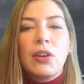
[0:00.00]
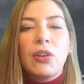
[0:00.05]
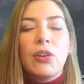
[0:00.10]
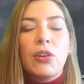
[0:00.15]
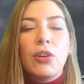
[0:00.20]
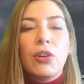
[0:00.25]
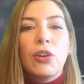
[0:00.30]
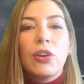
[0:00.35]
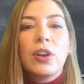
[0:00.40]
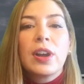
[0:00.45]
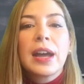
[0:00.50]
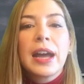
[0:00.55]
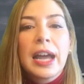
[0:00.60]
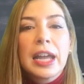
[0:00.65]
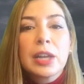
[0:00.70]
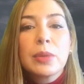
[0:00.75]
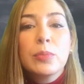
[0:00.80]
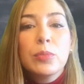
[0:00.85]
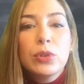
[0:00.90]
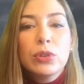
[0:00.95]
or
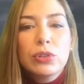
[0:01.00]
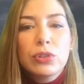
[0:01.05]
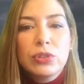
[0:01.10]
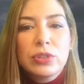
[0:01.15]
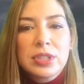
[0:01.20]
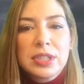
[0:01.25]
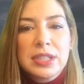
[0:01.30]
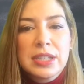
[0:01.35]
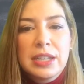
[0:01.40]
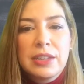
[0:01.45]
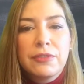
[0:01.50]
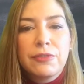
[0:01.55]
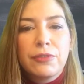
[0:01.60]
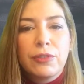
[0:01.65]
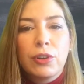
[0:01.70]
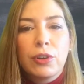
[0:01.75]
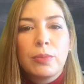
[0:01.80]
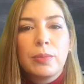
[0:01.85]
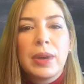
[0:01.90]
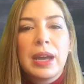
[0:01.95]
high bourgeoisie,
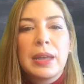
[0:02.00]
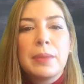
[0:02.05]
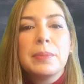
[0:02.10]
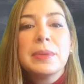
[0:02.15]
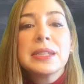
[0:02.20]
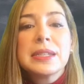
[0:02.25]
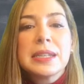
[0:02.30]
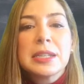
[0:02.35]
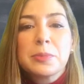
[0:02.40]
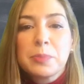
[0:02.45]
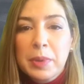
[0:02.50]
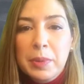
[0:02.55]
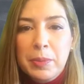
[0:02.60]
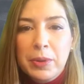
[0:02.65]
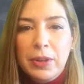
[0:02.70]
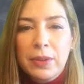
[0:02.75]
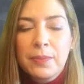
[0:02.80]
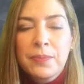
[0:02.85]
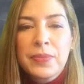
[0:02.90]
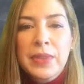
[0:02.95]
formed by business
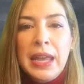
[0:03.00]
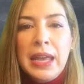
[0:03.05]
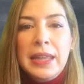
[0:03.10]
people;